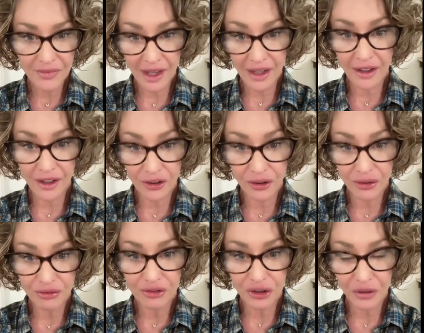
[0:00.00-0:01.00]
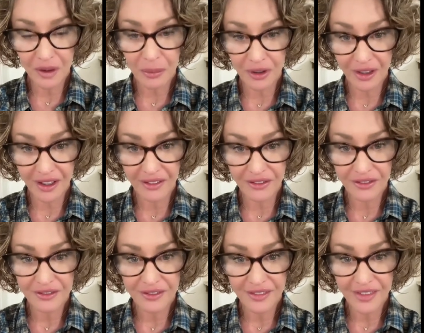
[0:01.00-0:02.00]
And I do truly believe
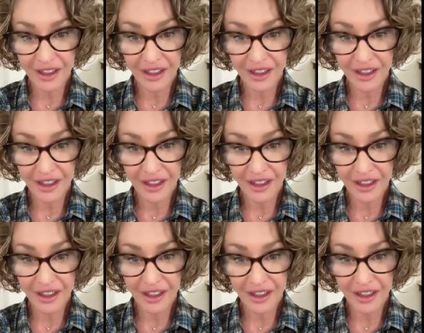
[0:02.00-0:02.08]
that